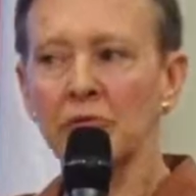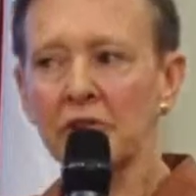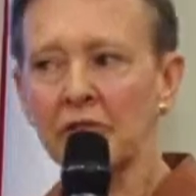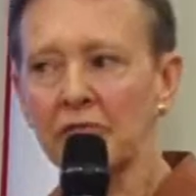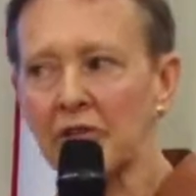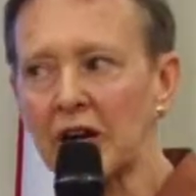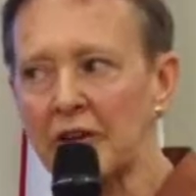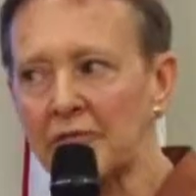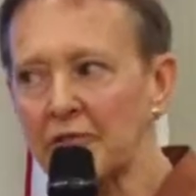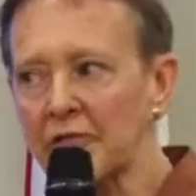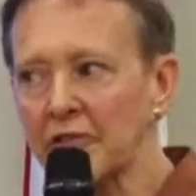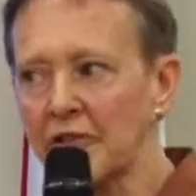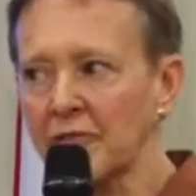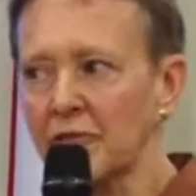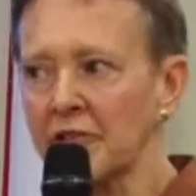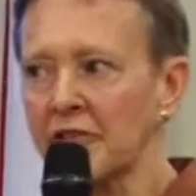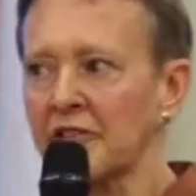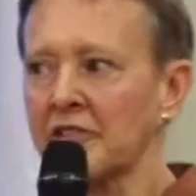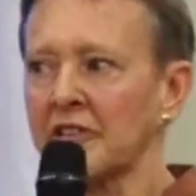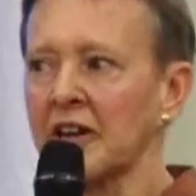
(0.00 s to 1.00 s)
of reference for
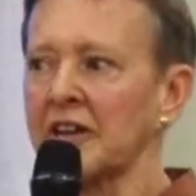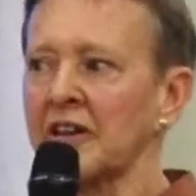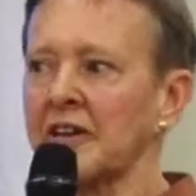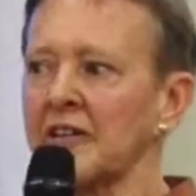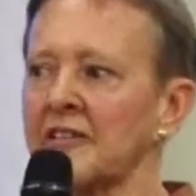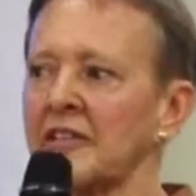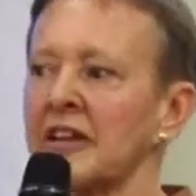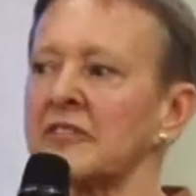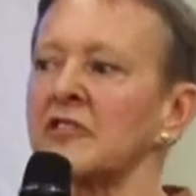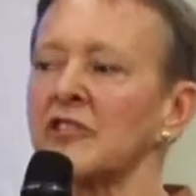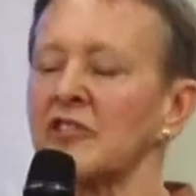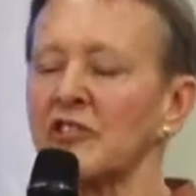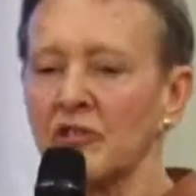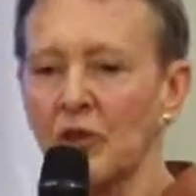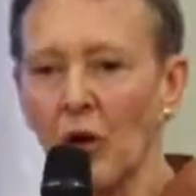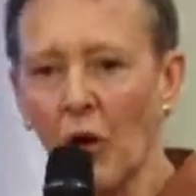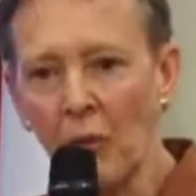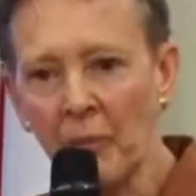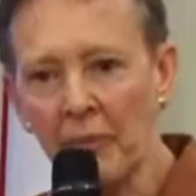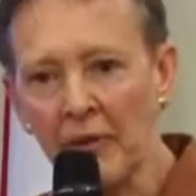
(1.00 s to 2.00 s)
the studies, and the
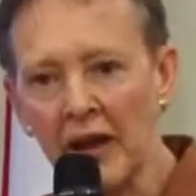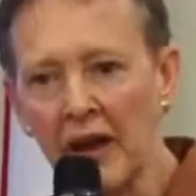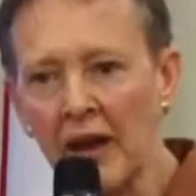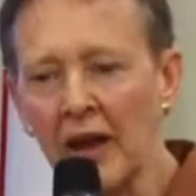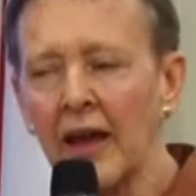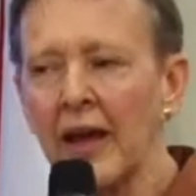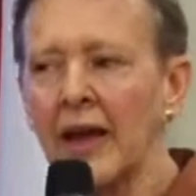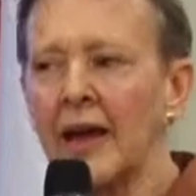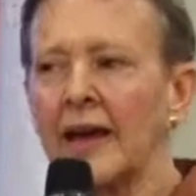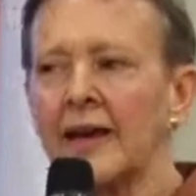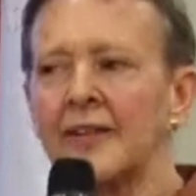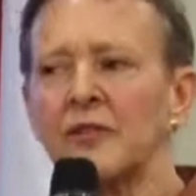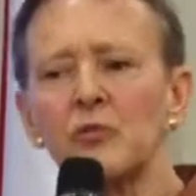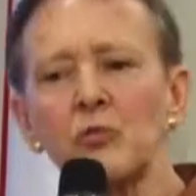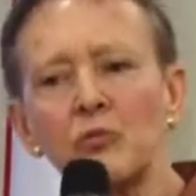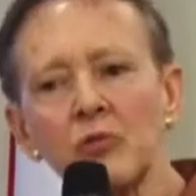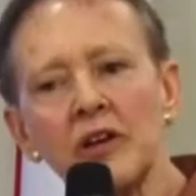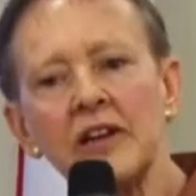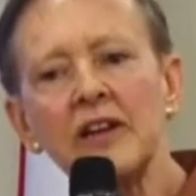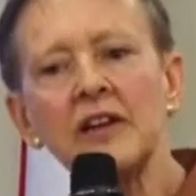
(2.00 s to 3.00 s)
scoping is
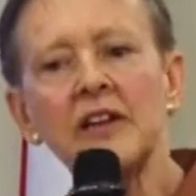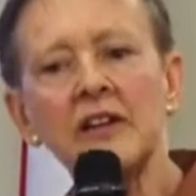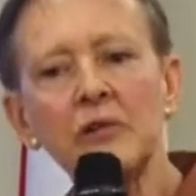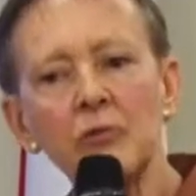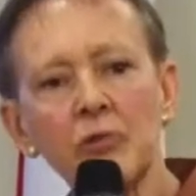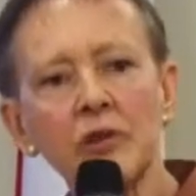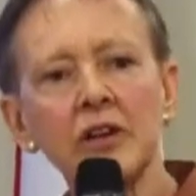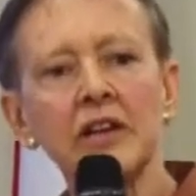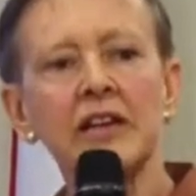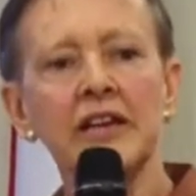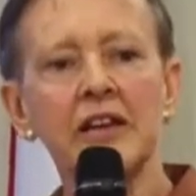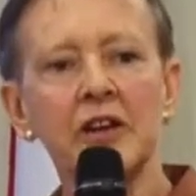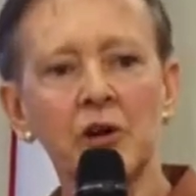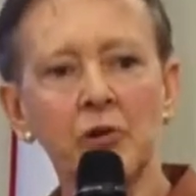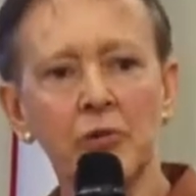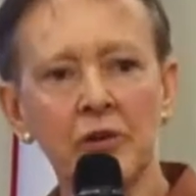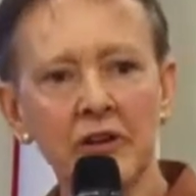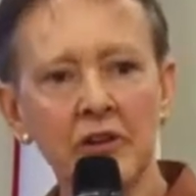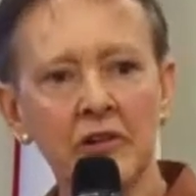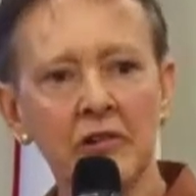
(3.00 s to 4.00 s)
really, really
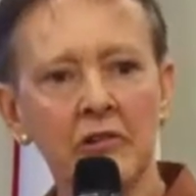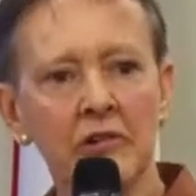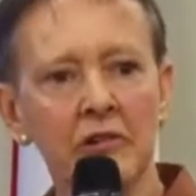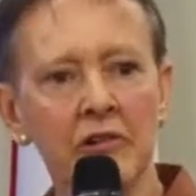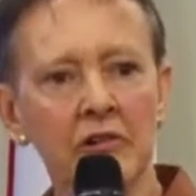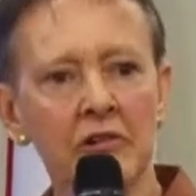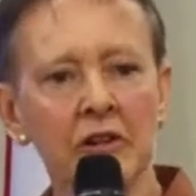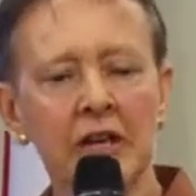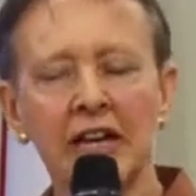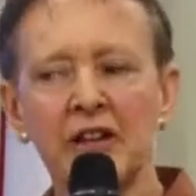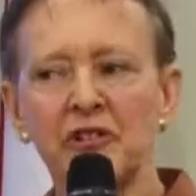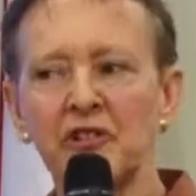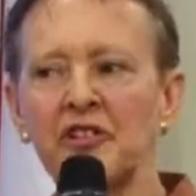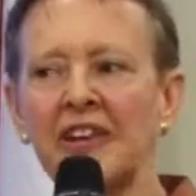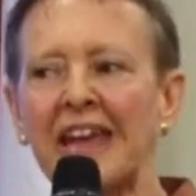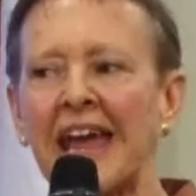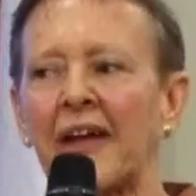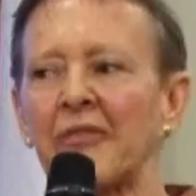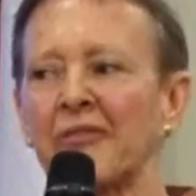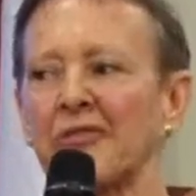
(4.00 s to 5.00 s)
critical to
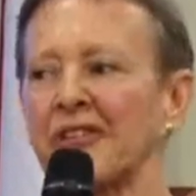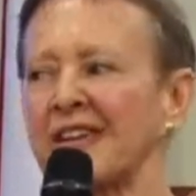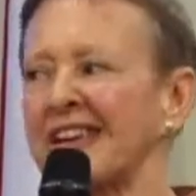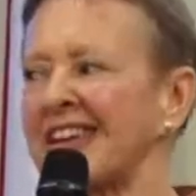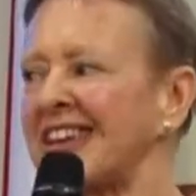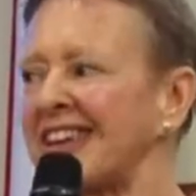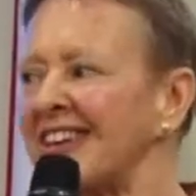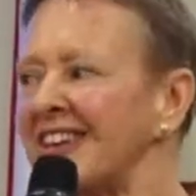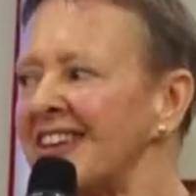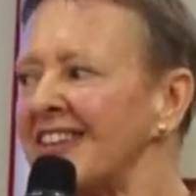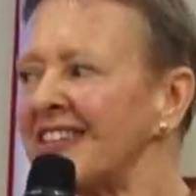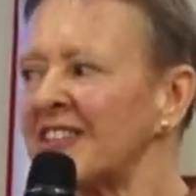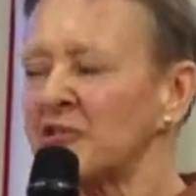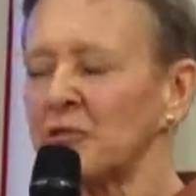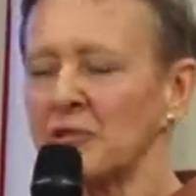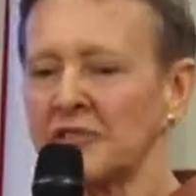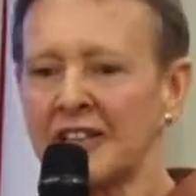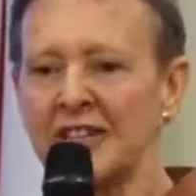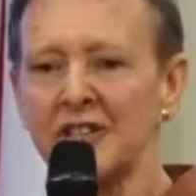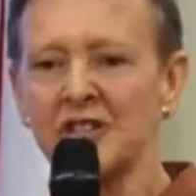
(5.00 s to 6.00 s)
get the key
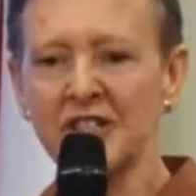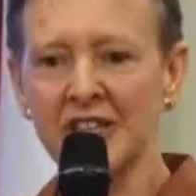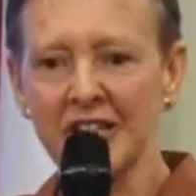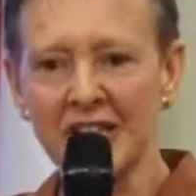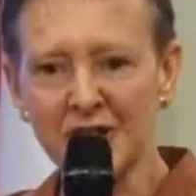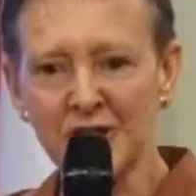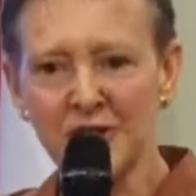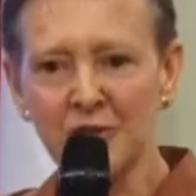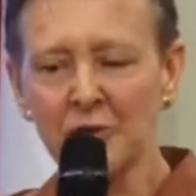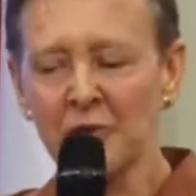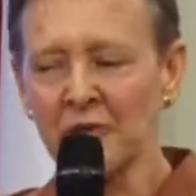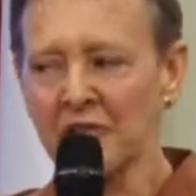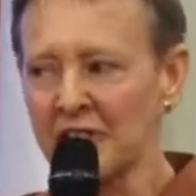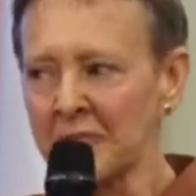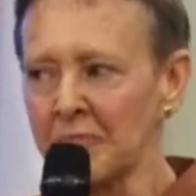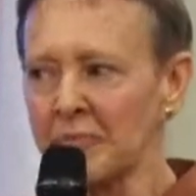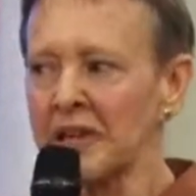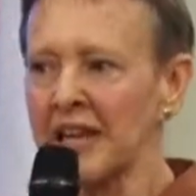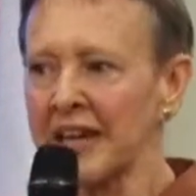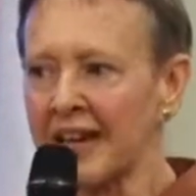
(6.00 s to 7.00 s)
strategic issues
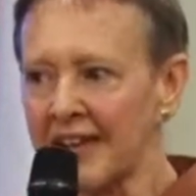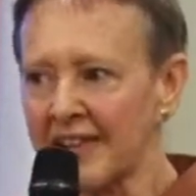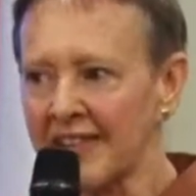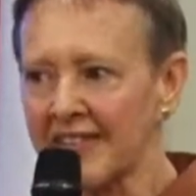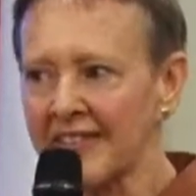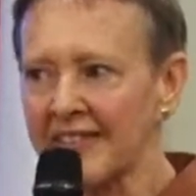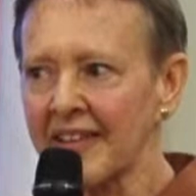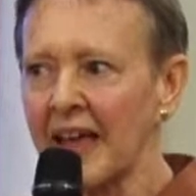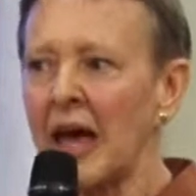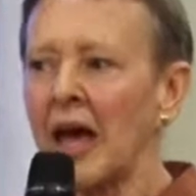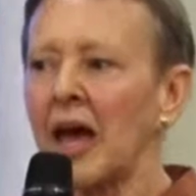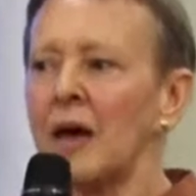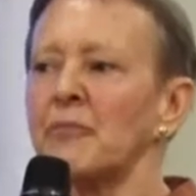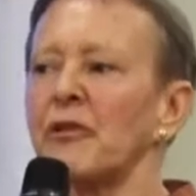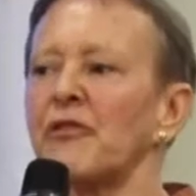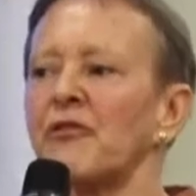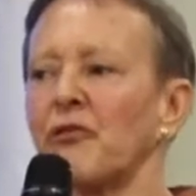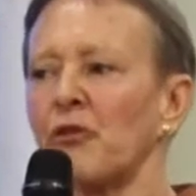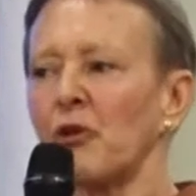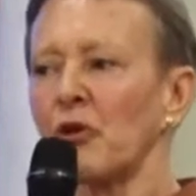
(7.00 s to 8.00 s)
in place
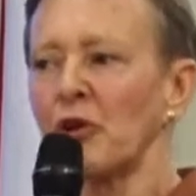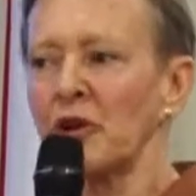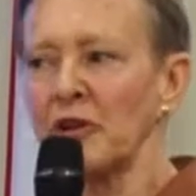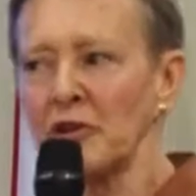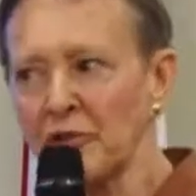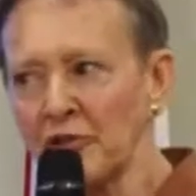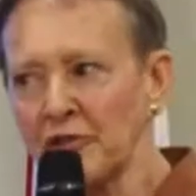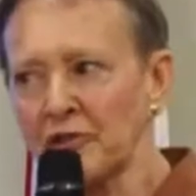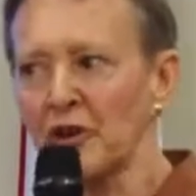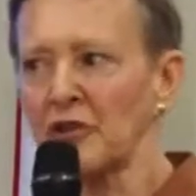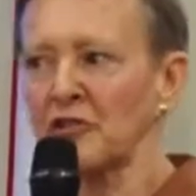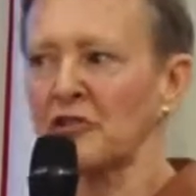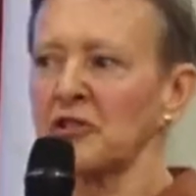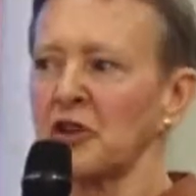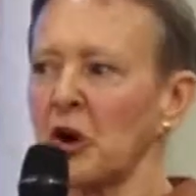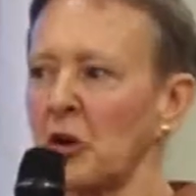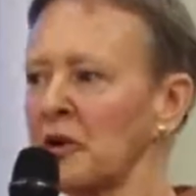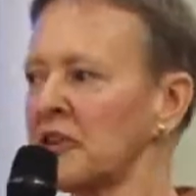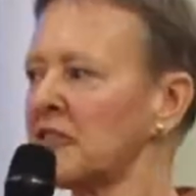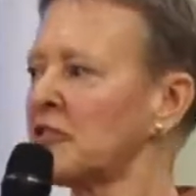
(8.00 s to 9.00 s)
before you start to
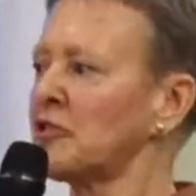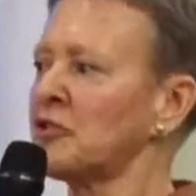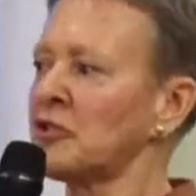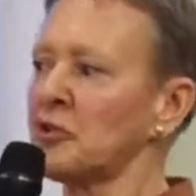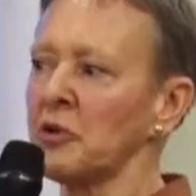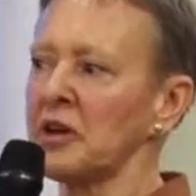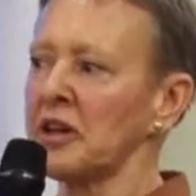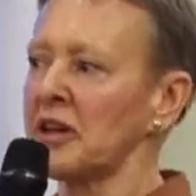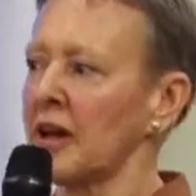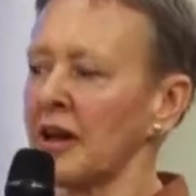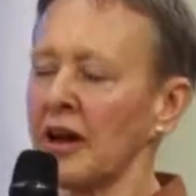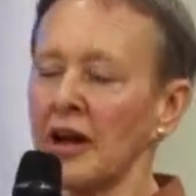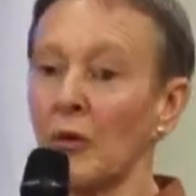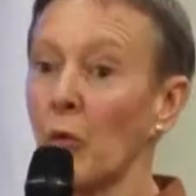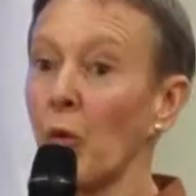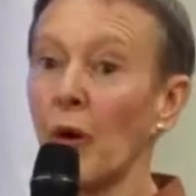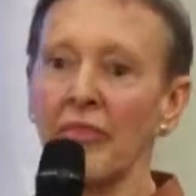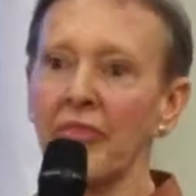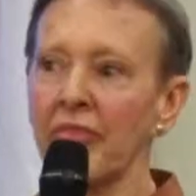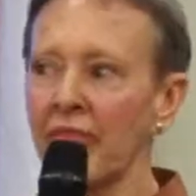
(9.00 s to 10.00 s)
go into doing a
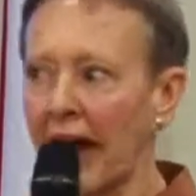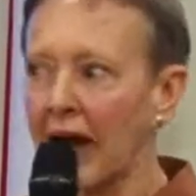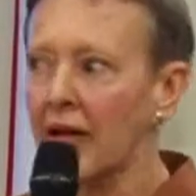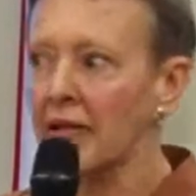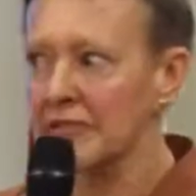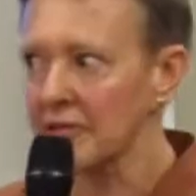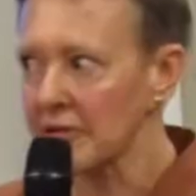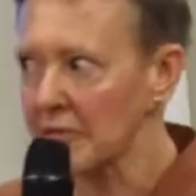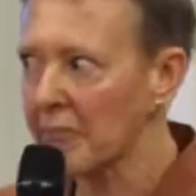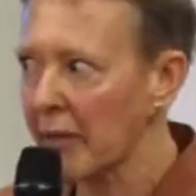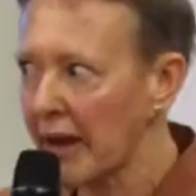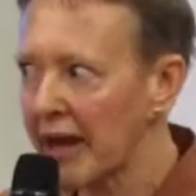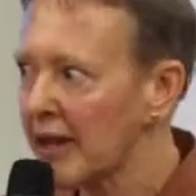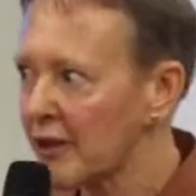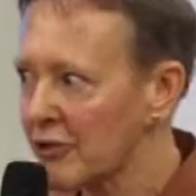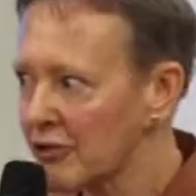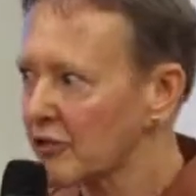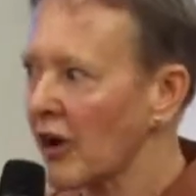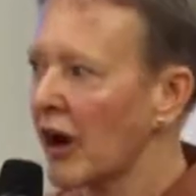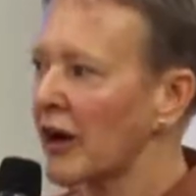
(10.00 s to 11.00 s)

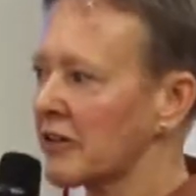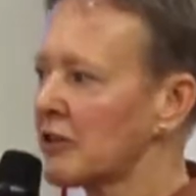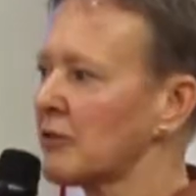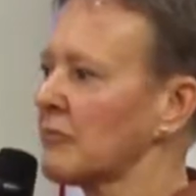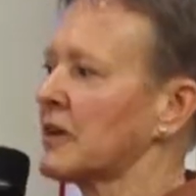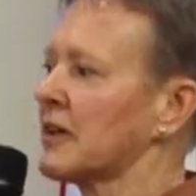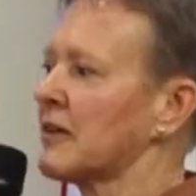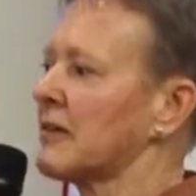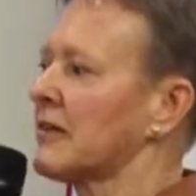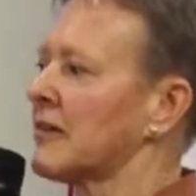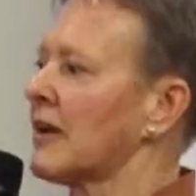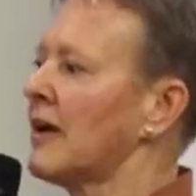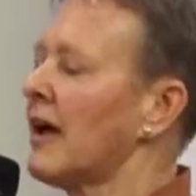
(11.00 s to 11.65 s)
1,000-page document.